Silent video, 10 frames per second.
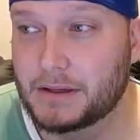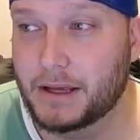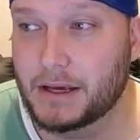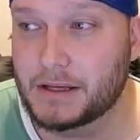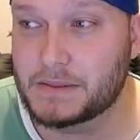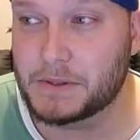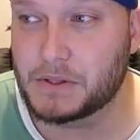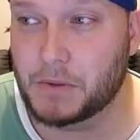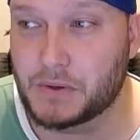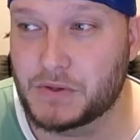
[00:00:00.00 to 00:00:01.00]
Yeah,
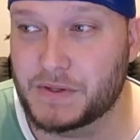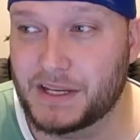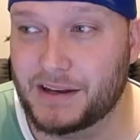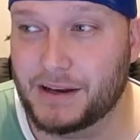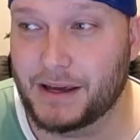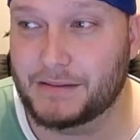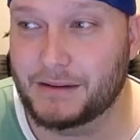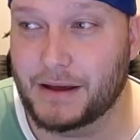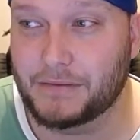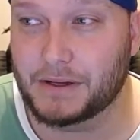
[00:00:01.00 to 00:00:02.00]
especially when I was using Connect
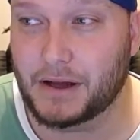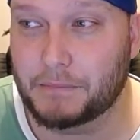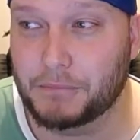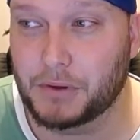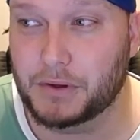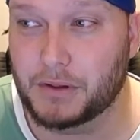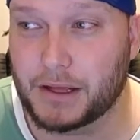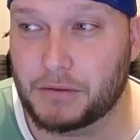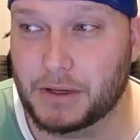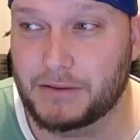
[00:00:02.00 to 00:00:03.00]
and having to upload it
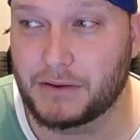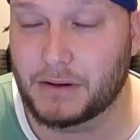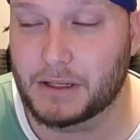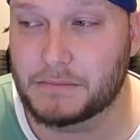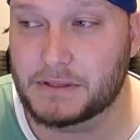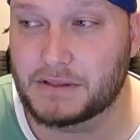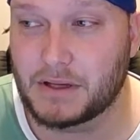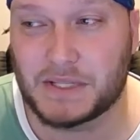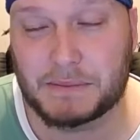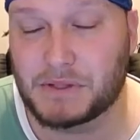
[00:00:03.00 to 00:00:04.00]
like 3 times.
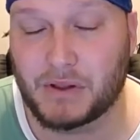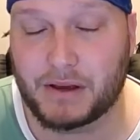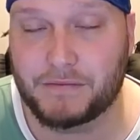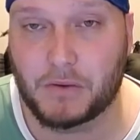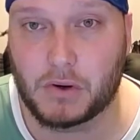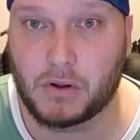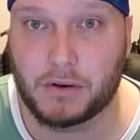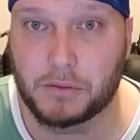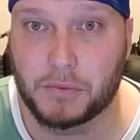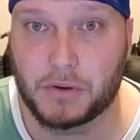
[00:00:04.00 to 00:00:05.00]
I was up till like 4
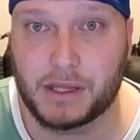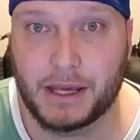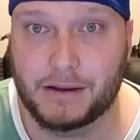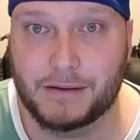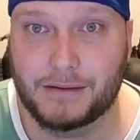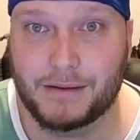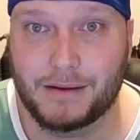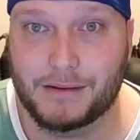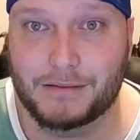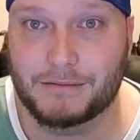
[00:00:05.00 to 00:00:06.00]
o'clock in the morning
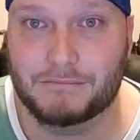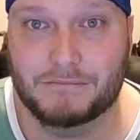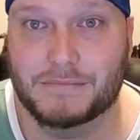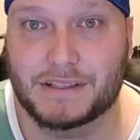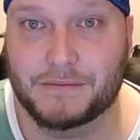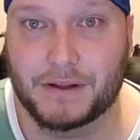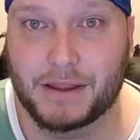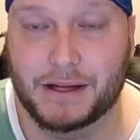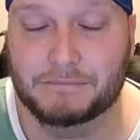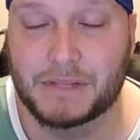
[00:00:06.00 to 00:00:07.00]
editing and stuff like
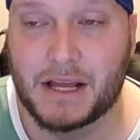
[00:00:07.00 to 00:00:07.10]
that.